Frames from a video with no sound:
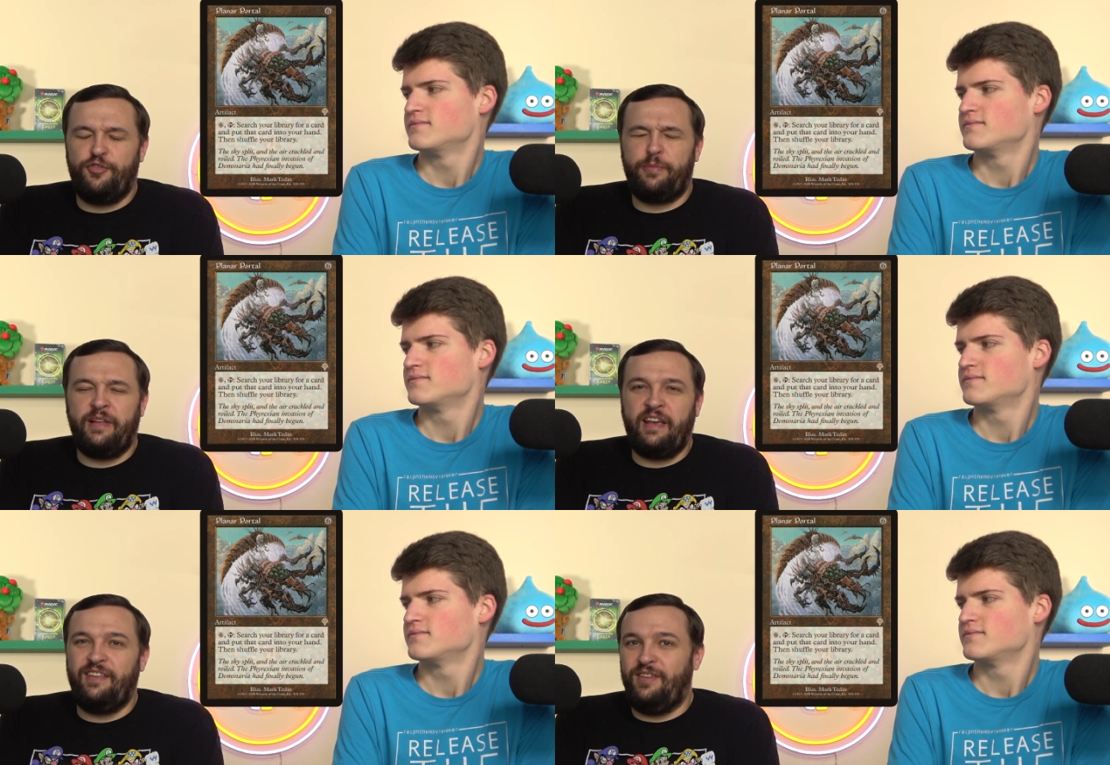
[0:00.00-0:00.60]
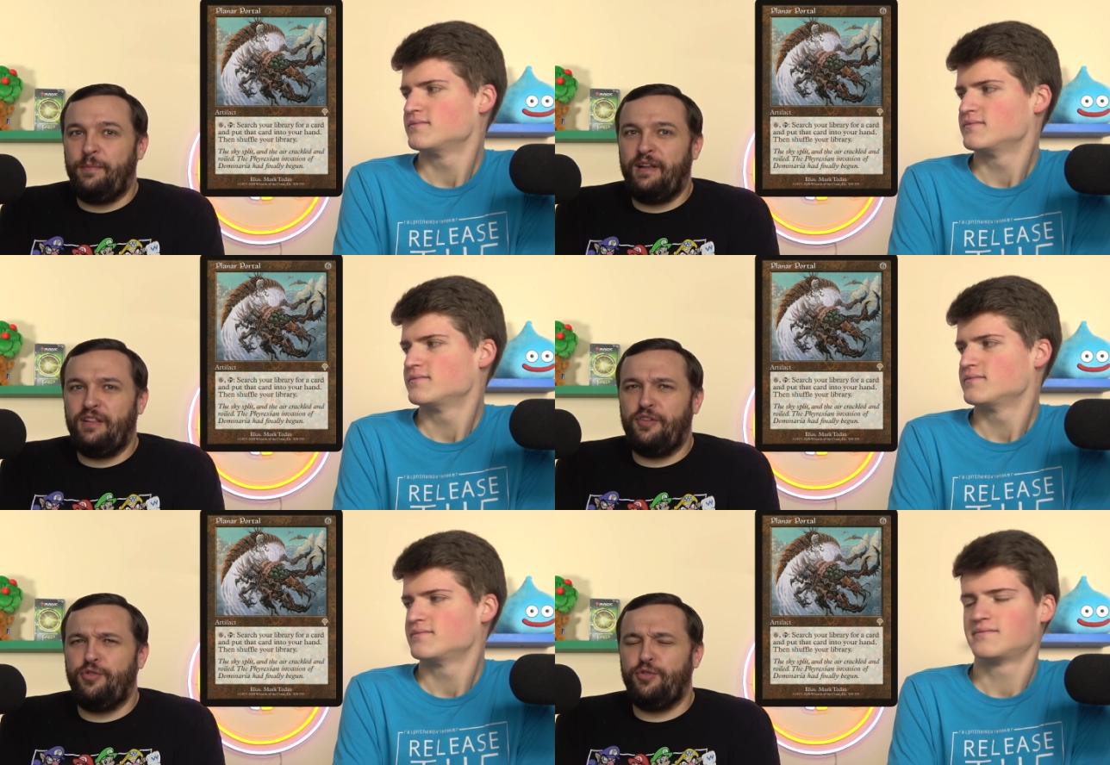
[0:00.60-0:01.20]
Speaker 1: spent eighteen
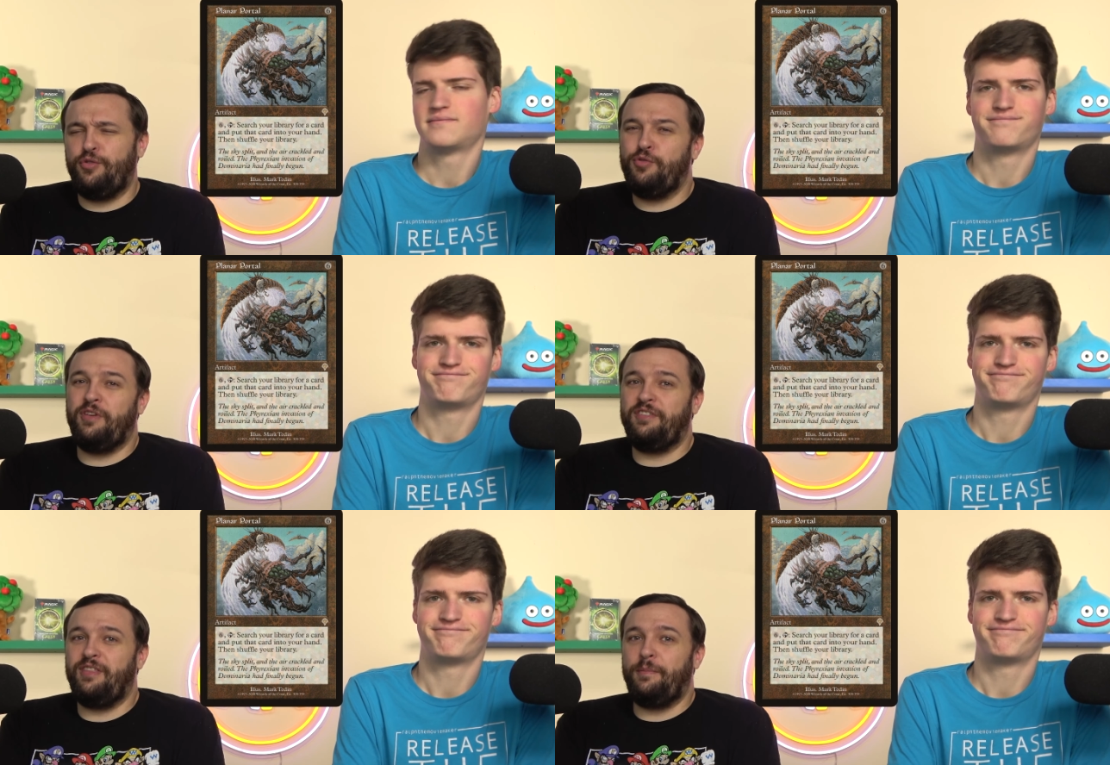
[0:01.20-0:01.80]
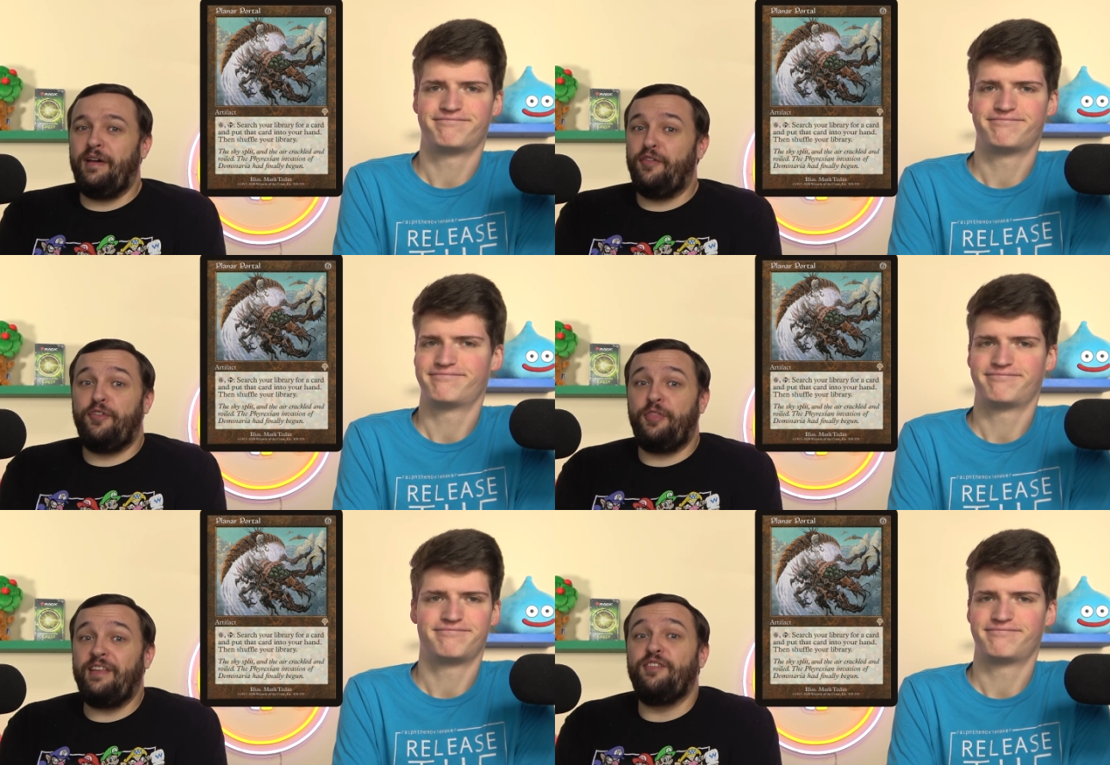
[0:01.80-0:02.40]
mana to tutor two things on the
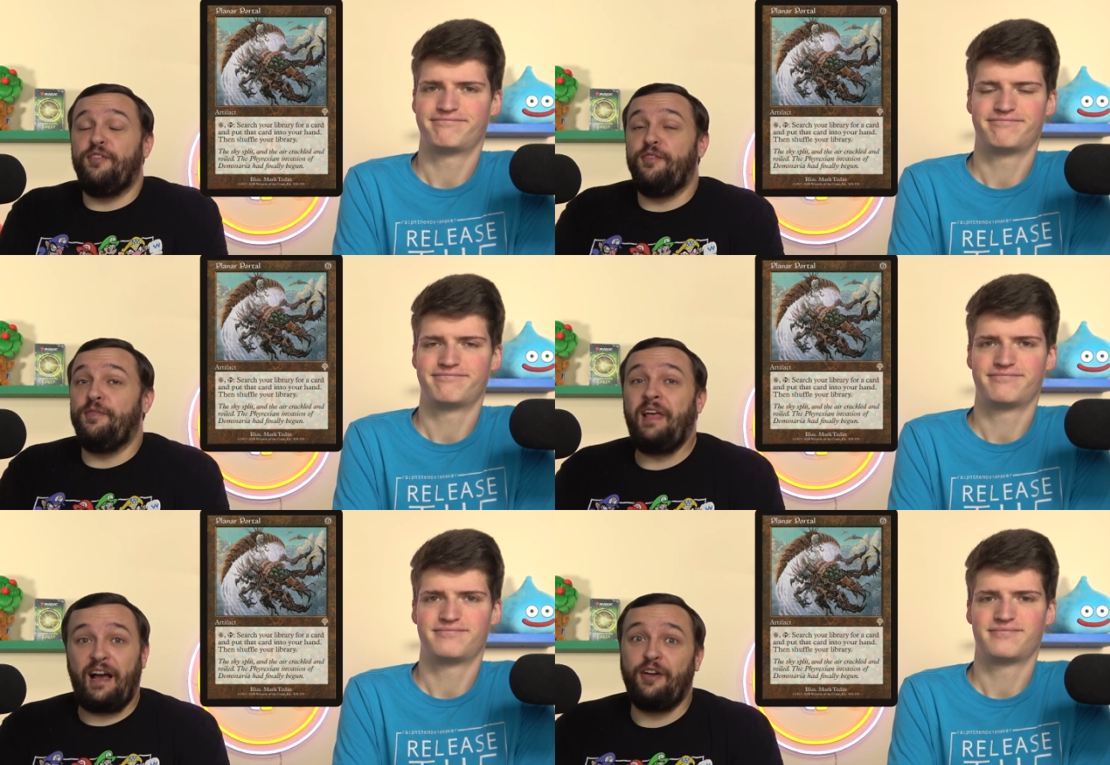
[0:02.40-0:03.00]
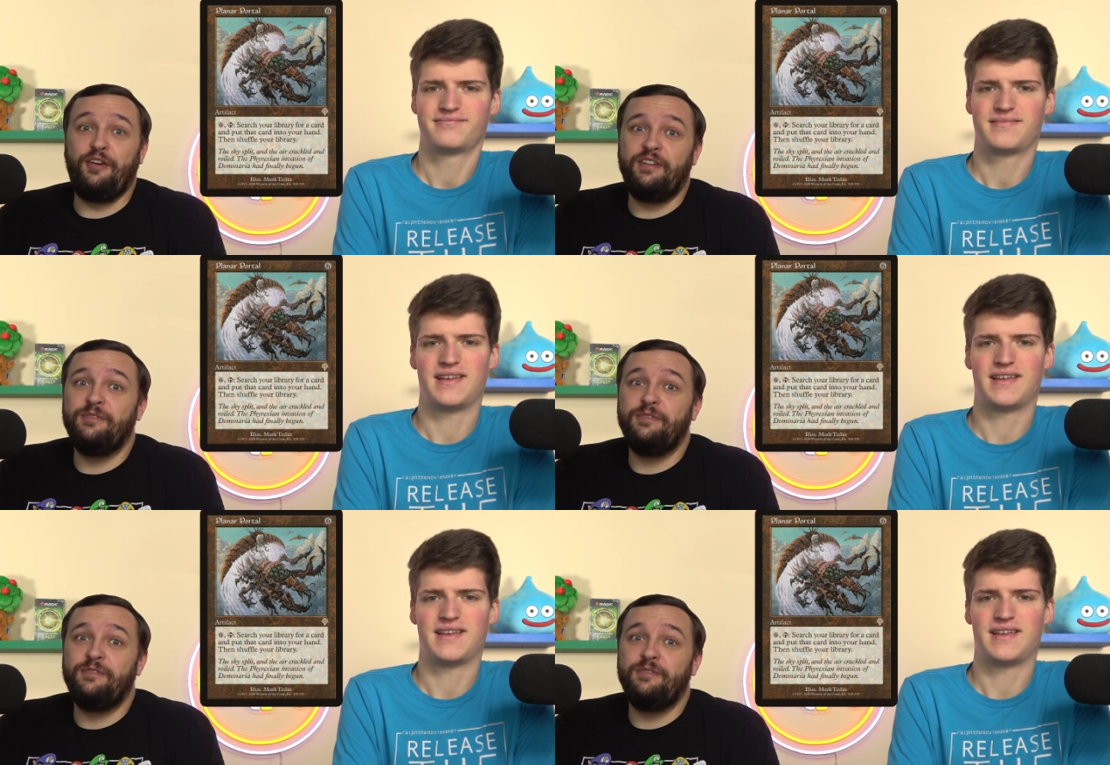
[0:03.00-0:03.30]
battlefield. That's not good.